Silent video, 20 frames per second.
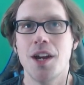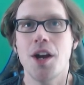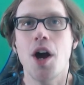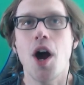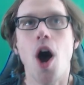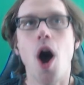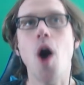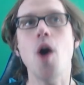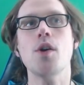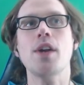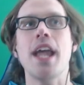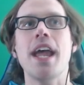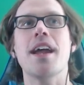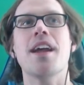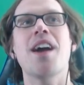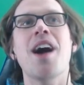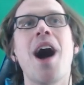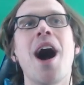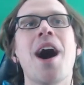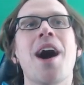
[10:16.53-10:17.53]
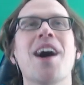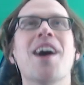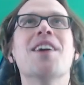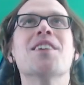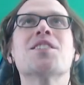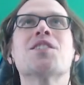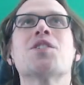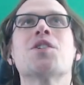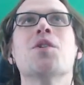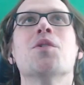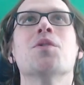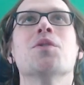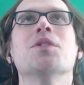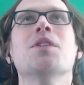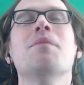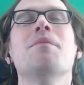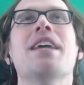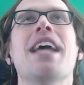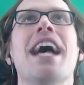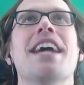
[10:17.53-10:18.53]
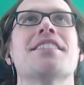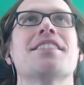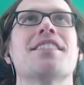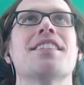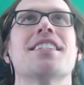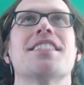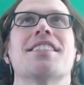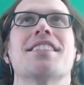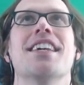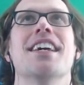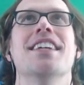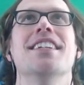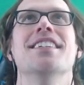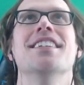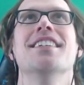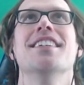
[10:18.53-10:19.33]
Okay, so let me ask this then.